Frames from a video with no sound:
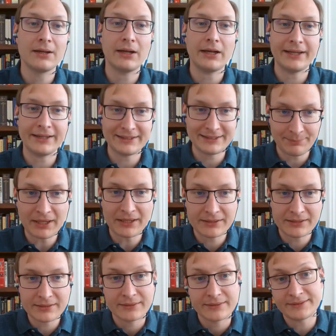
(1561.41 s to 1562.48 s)
I
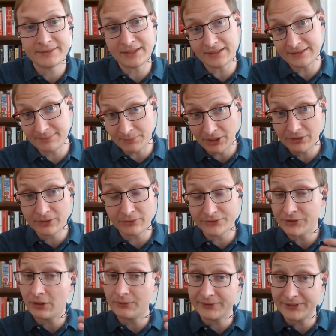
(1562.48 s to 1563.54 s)
expect, since
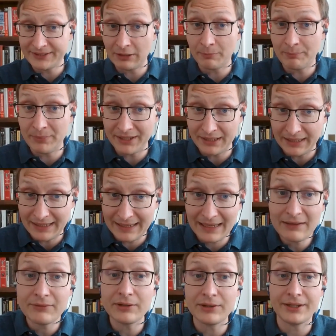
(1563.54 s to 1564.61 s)
Microsoft is now betting
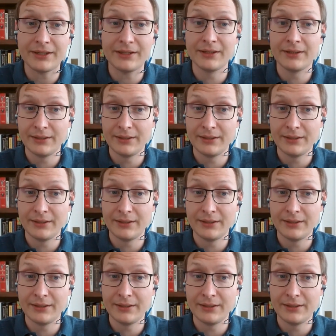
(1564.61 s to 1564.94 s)
heavily